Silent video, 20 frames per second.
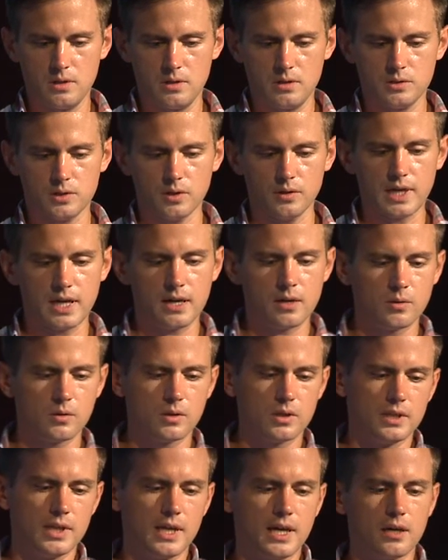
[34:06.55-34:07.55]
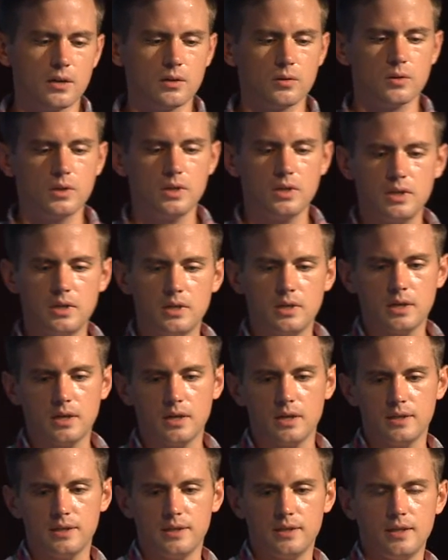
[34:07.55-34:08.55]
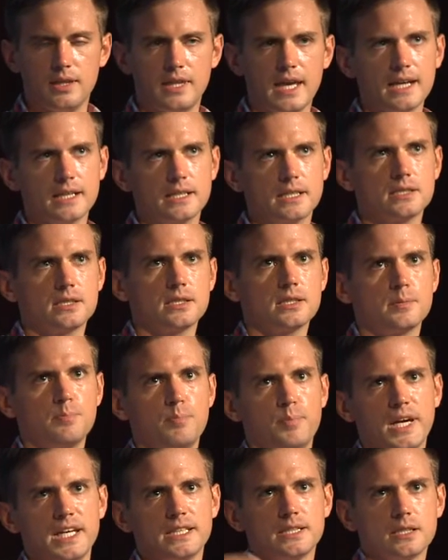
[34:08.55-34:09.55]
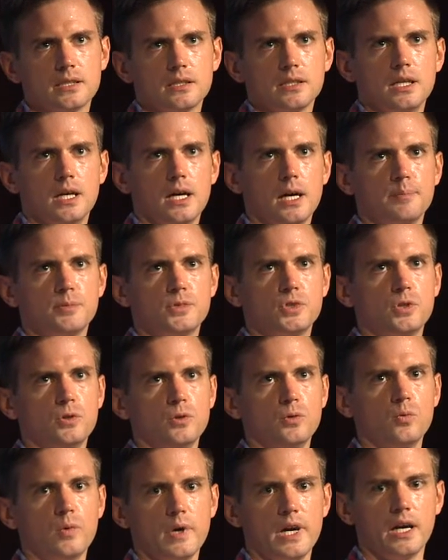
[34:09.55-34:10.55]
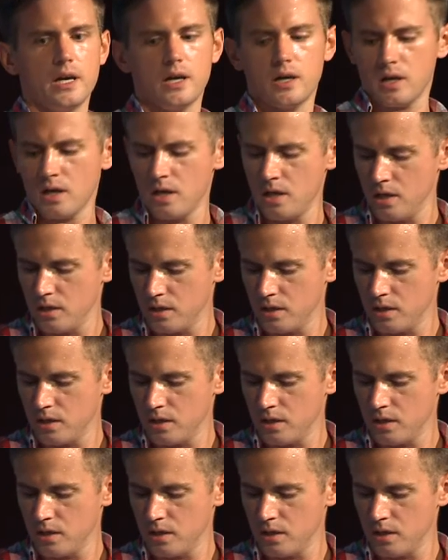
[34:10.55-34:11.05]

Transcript: So now that gets us basically up to where